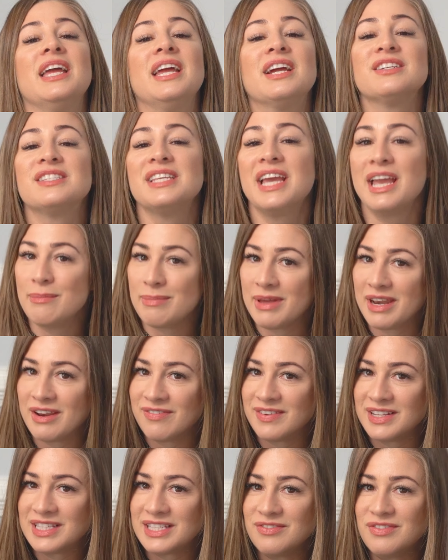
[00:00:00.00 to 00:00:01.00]
Here's eight
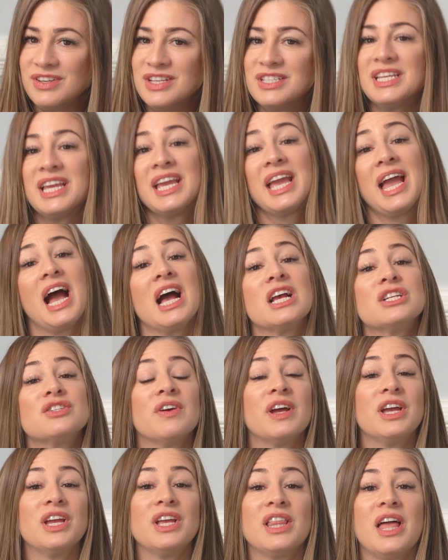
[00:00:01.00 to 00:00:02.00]
benefits of using cash
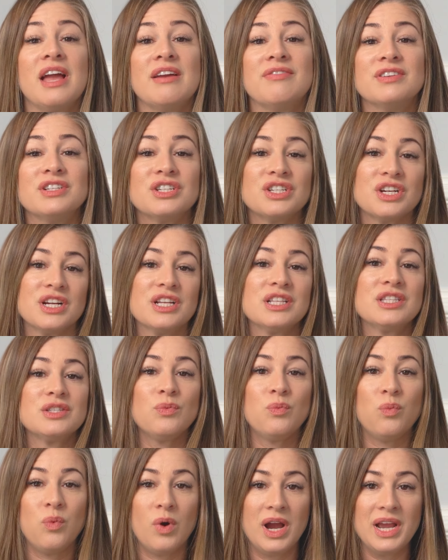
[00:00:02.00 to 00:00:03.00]
value life insurance.
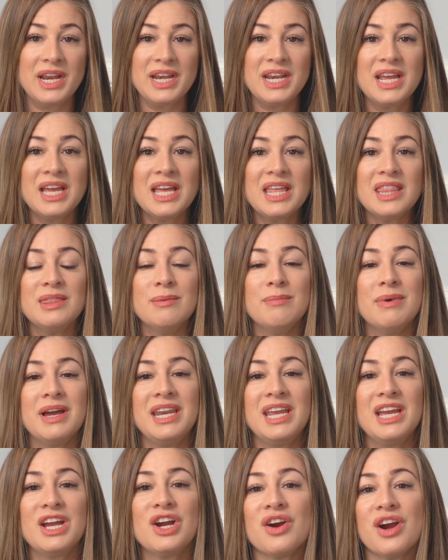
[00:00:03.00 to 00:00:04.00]
One, the
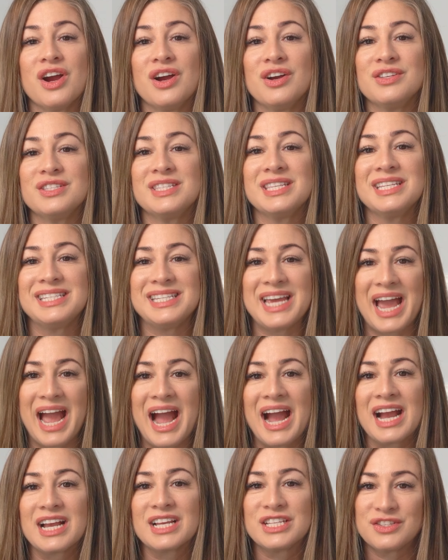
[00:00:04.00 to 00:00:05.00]
money grows
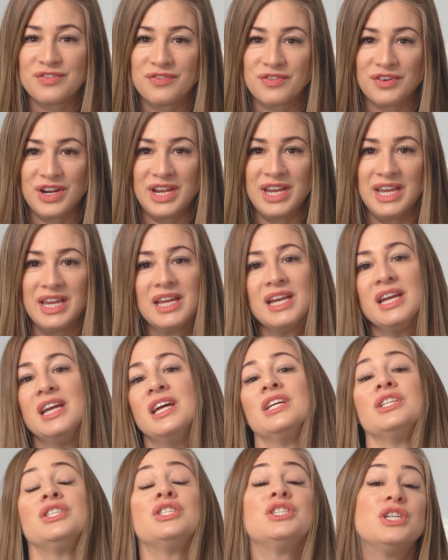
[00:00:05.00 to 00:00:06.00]
tax free.
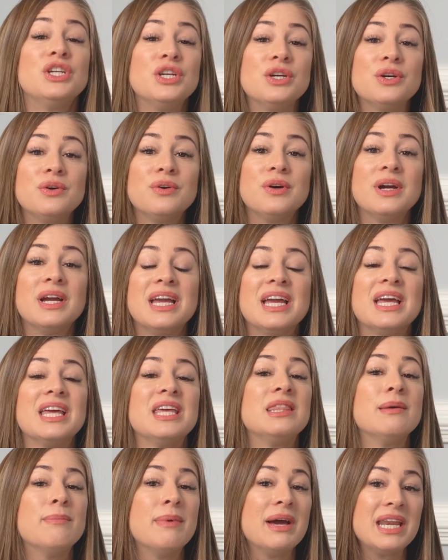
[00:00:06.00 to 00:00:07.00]
Two,
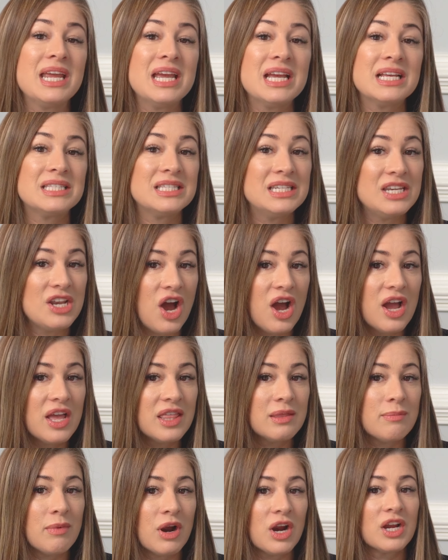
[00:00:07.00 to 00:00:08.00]
the money is not
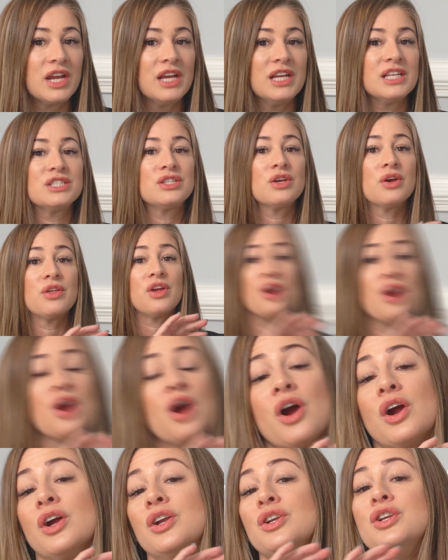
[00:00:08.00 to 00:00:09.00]
in the market, so there
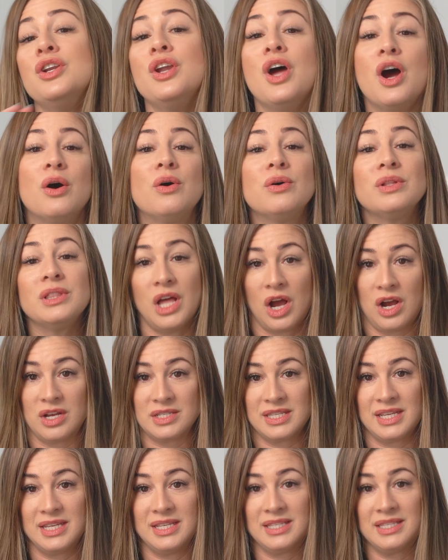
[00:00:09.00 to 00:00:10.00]
are no losses.